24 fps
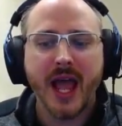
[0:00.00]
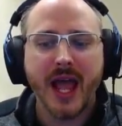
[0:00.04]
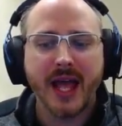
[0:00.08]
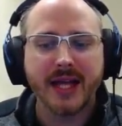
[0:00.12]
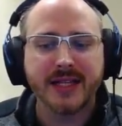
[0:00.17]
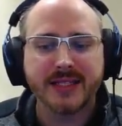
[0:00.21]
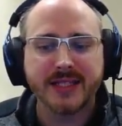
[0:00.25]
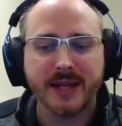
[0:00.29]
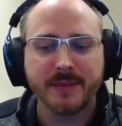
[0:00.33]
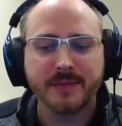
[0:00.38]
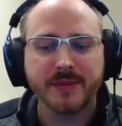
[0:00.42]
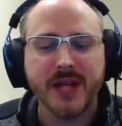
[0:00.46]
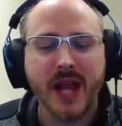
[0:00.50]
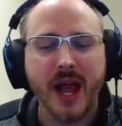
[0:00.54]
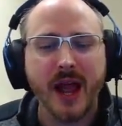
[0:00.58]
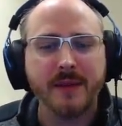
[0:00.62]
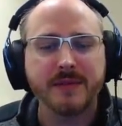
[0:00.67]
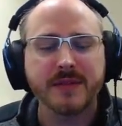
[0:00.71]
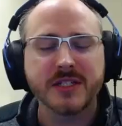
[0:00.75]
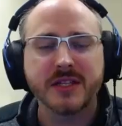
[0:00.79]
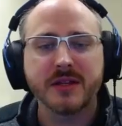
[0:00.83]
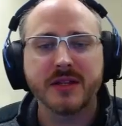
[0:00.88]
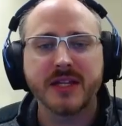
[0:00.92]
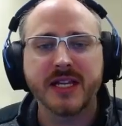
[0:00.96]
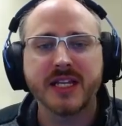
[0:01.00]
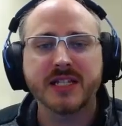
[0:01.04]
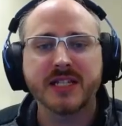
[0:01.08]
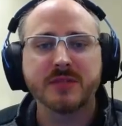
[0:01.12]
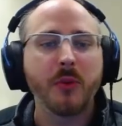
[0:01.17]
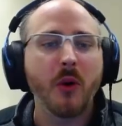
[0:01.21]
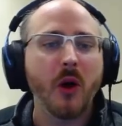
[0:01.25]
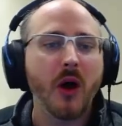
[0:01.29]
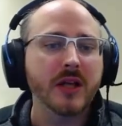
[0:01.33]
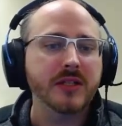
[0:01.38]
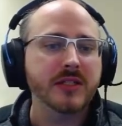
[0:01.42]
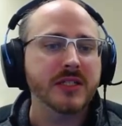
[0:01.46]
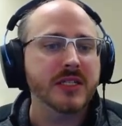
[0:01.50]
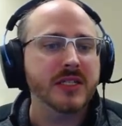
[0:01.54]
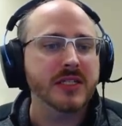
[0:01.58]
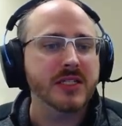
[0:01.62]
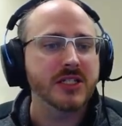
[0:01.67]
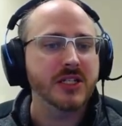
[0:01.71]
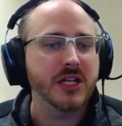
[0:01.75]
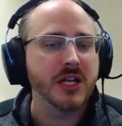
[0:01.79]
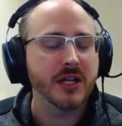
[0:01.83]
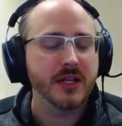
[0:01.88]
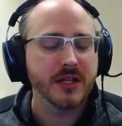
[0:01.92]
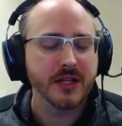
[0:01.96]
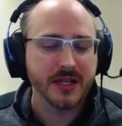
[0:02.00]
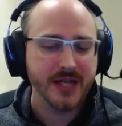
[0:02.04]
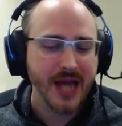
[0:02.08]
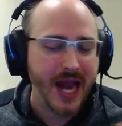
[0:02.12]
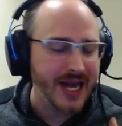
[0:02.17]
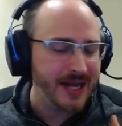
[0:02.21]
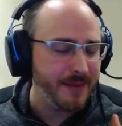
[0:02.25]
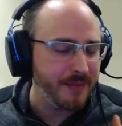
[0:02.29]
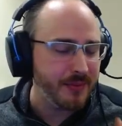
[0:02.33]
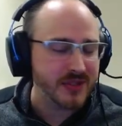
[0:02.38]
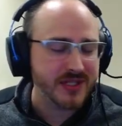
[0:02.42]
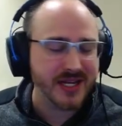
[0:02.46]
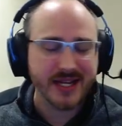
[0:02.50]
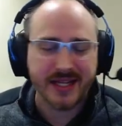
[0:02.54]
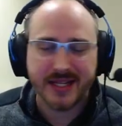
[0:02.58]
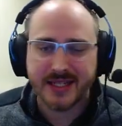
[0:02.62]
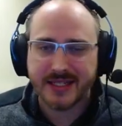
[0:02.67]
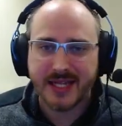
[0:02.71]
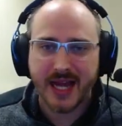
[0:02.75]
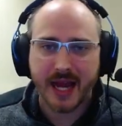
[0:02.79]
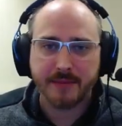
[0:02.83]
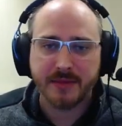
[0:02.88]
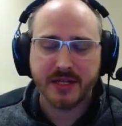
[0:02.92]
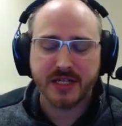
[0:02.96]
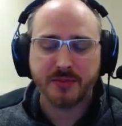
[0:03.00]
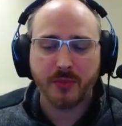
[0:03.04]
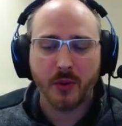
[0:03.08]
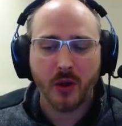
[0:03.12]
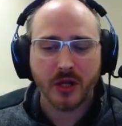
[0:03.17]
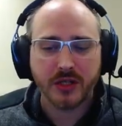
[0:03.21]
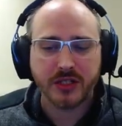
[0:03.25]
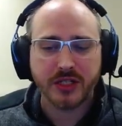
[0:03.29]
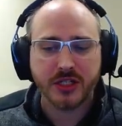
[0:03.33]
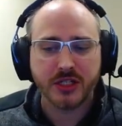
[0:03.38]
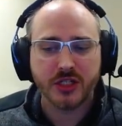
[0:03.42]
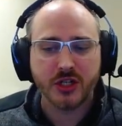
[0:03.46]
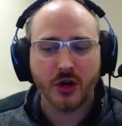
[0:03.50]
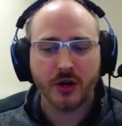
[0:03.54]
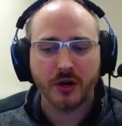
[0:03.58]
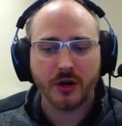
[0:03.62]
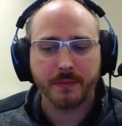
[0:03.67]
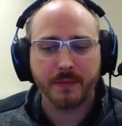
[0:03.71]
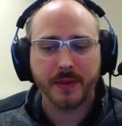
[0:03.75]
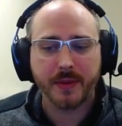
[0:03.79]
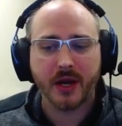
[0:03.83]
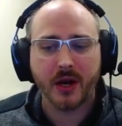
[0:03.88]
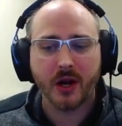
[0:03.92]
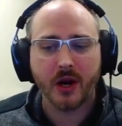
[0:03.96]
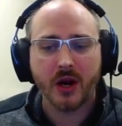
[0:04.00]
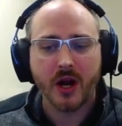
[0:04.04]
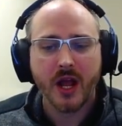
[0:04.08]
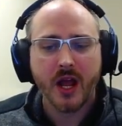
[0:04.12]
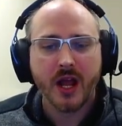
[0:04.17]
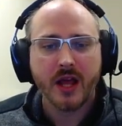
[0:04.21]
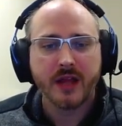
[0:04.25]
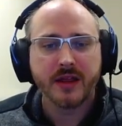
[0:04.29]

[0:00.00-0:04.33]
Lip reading: And sometimes these bosses, 90% of the time, these bosses don't appear.